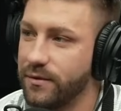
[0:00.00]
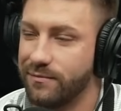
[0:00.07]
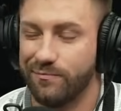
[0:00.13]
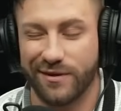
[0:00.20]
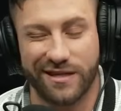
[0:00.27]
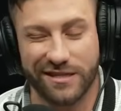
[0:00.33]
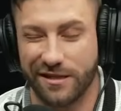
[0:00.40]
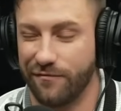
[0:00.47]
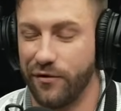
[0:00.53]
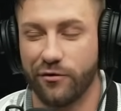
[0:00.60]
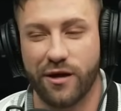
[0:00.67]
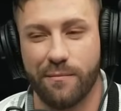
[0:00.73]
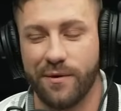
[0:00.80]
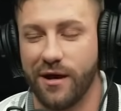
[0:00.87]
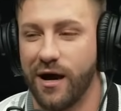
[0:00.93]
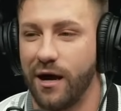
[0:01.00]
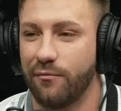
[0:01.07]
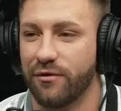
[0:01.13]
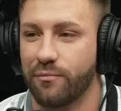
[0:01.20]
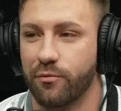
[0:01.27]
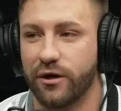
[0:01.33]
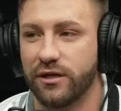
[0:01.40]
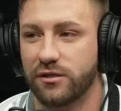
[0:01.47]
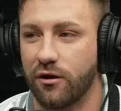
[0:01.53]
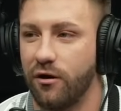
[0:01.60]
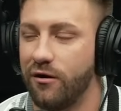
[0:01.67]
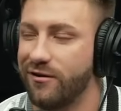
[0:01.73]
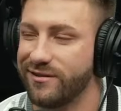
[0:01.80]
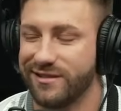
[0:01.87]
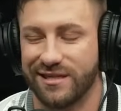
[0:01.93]
Because if you get behind with Breece
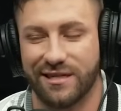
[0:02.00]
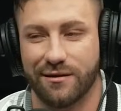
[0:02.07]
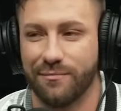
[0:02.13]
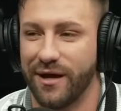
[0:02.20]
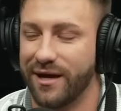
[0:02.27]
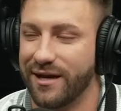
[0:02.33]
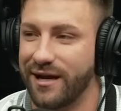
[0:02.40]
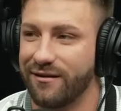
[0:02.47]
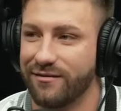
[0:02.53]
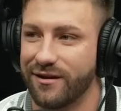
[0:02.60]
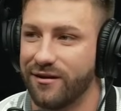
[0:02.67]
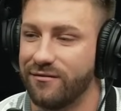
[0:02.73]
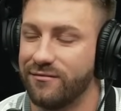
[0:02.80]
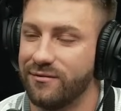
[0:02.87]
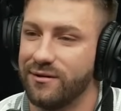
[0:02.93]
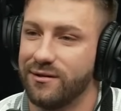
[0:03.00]
Hall, man, I don't know.